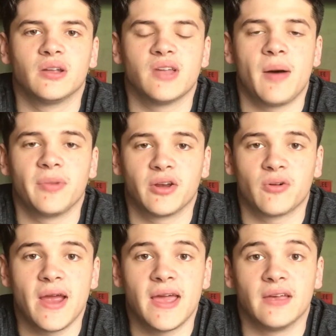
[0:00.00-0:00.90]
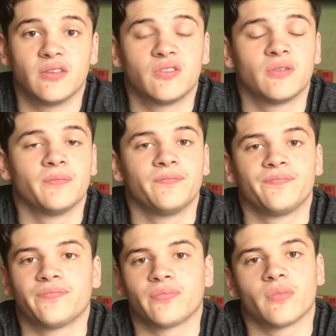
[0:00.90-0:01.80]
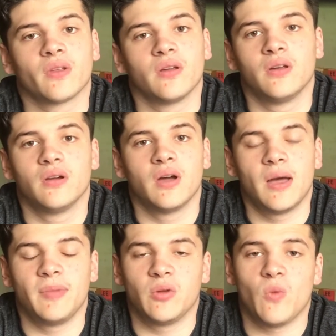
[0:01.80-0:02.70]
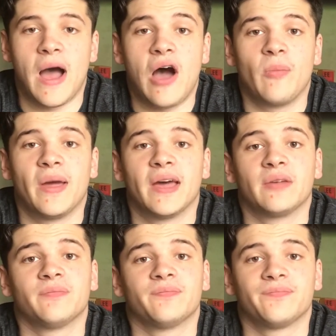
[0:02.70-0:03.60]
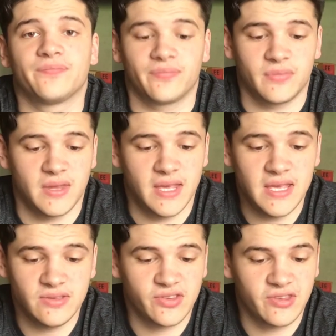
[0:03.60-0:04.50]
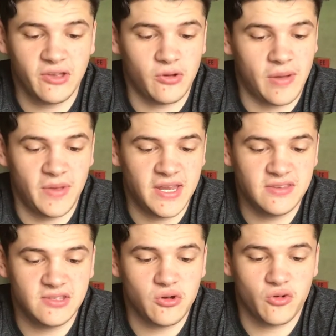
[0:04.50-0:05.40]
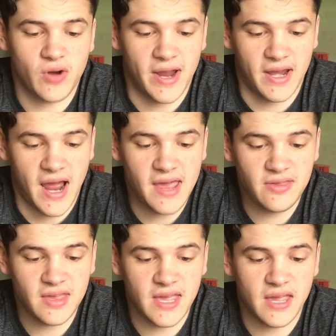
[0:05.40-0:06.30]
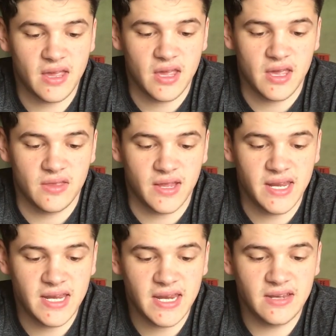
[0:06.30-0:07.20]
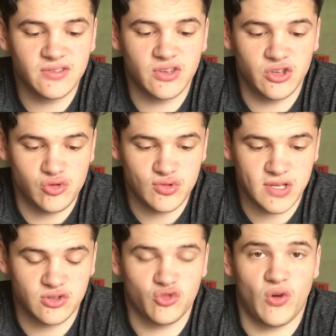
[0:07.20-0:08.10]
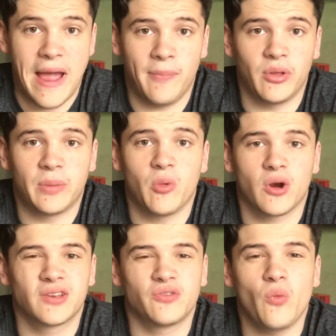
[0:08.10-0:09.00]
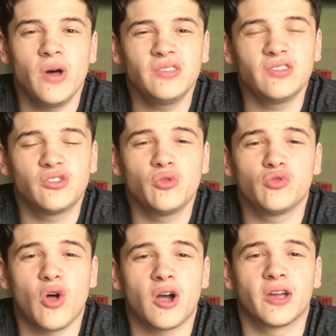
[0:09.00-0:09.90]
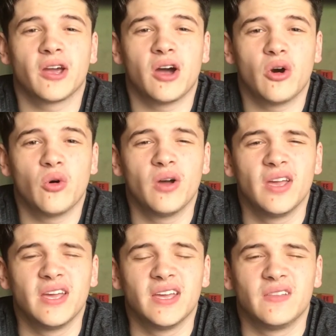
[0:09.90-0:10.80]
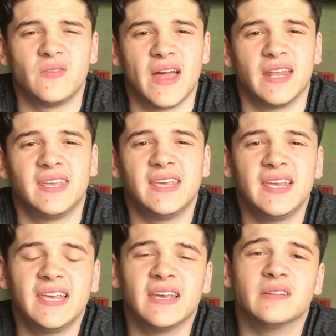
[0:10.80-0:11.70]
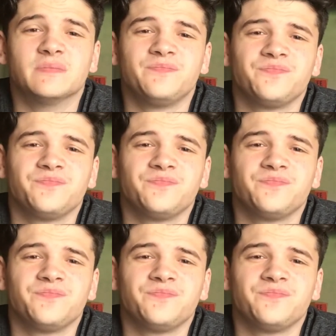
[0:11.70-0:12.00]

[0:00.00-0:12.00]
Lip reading: Dominic Reyes. I mean, wow, man. He's still great. I think that he needs to use his grappling more, because it wasn't too long ago that he